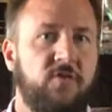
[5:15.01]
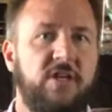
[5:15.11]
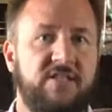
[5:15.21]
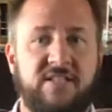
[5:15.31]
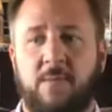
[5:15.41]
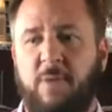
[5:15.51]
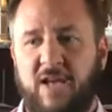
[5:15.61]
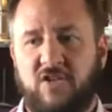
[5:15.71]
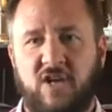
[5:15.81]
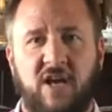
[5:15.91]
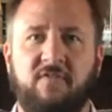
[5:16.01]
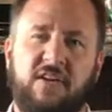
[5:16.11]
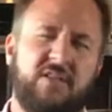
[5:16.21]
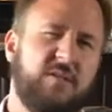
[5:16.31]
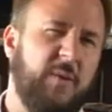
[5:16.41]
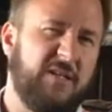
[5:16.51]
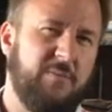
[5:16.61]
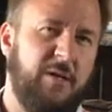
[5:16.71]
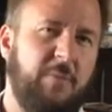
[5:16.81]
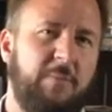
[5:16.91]
for these. I say paycheck if I suspect
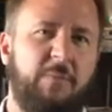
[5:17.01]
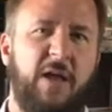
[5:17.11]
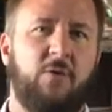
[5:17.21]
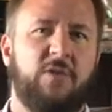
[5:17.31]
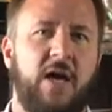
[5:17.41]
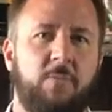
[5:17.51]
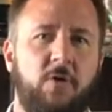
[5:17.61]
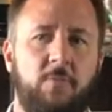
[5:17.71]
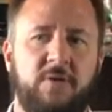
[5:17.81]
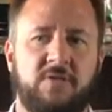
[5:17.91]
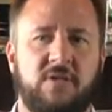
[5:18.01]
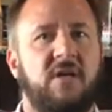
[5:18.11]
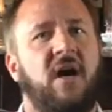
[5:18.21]
somebody might be petting without a purpose.